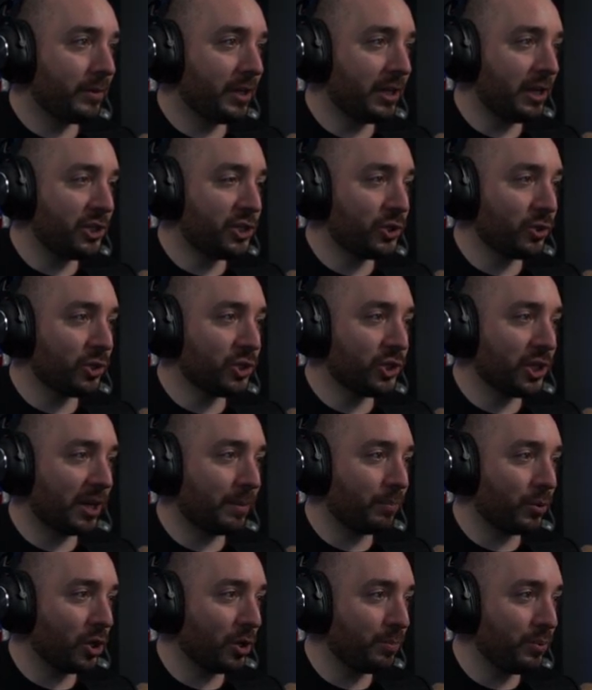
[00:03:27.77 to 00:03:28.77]
Can I search
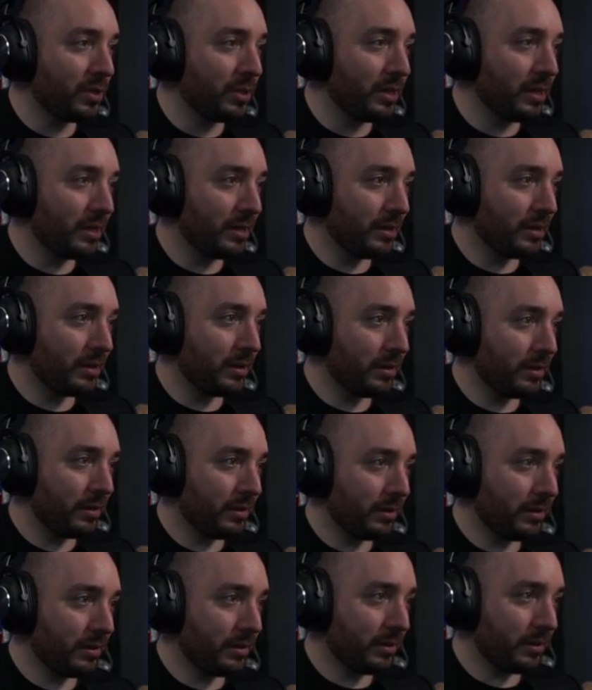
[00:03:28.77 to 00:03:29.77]
like purple?
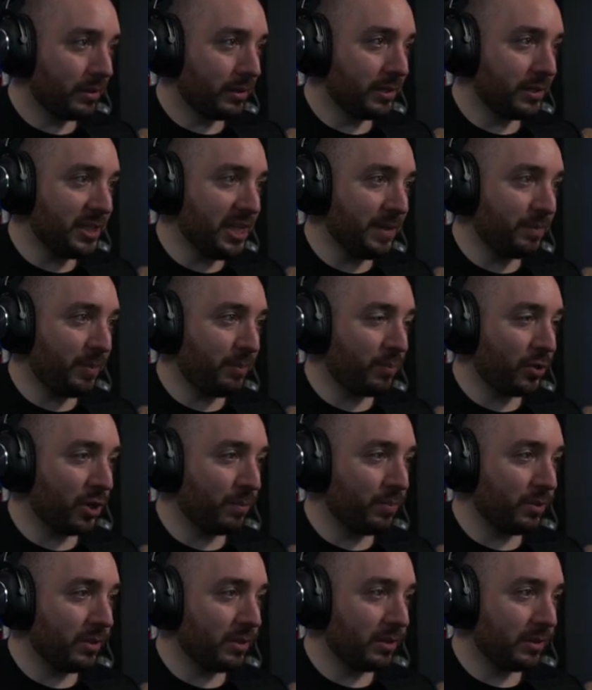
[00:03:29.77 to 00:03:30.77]
Deep
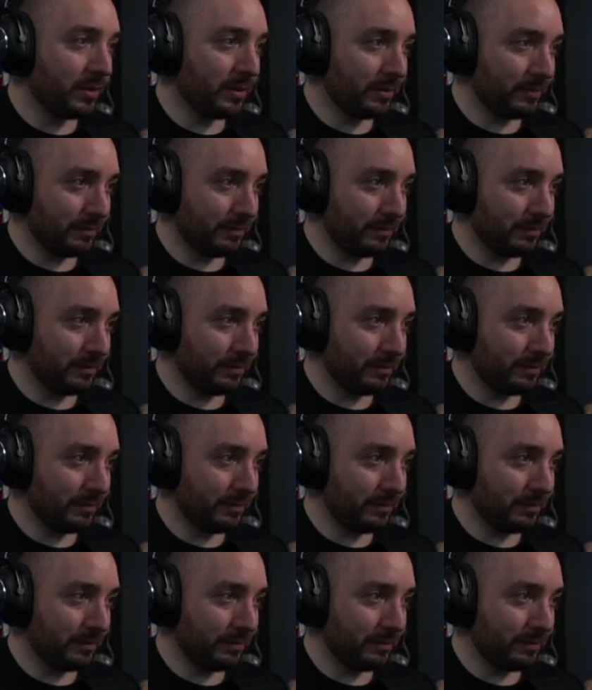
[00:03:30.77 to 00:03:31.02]
purple.